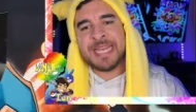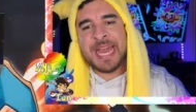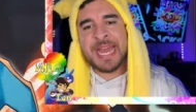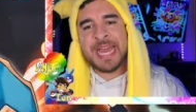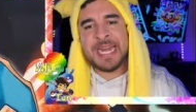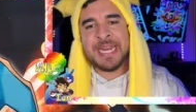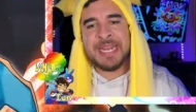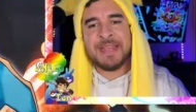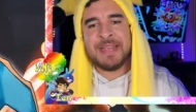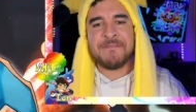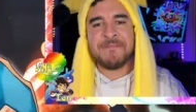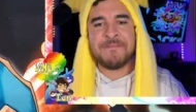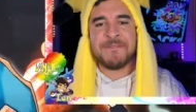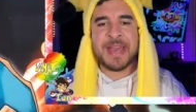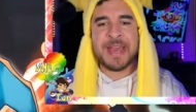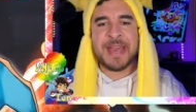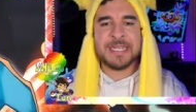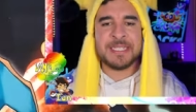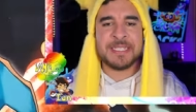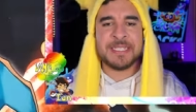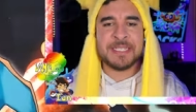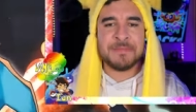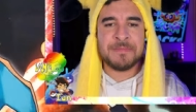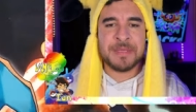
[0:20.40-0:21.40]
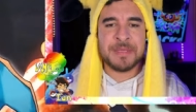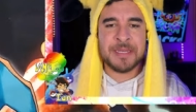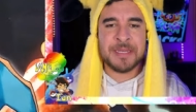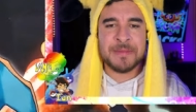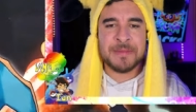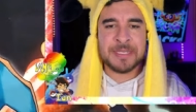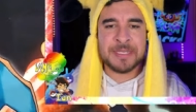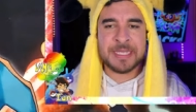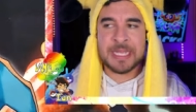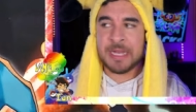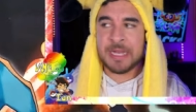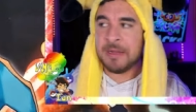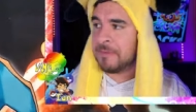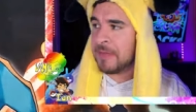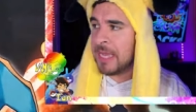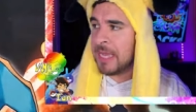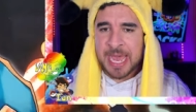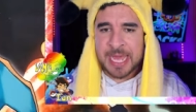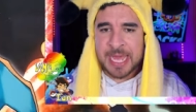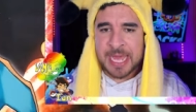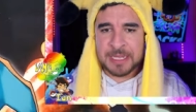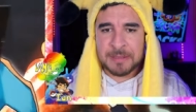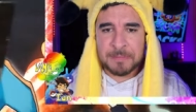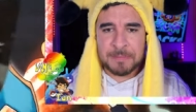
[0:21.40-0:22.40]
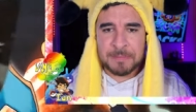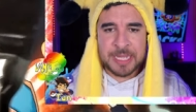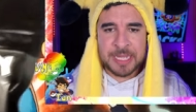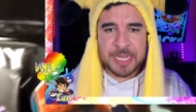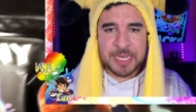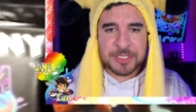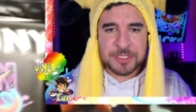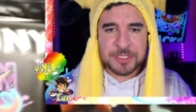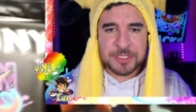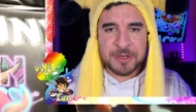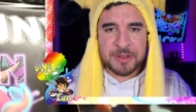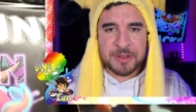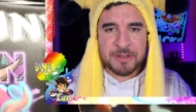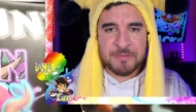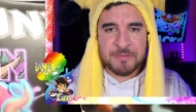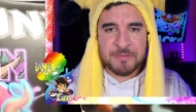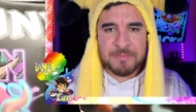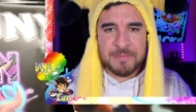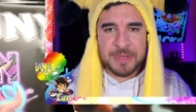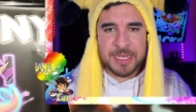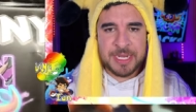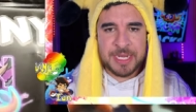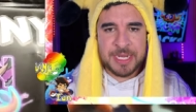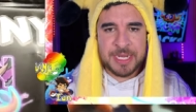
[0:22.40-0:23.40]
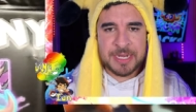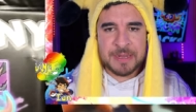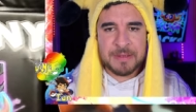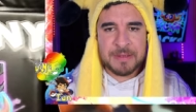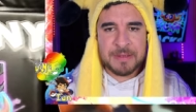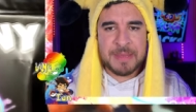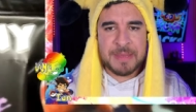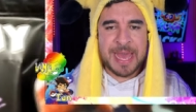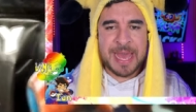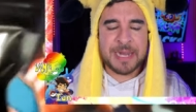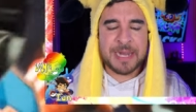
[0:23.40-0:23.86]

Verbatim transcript: Danny Phantump himself. Had the pleasure of meeting him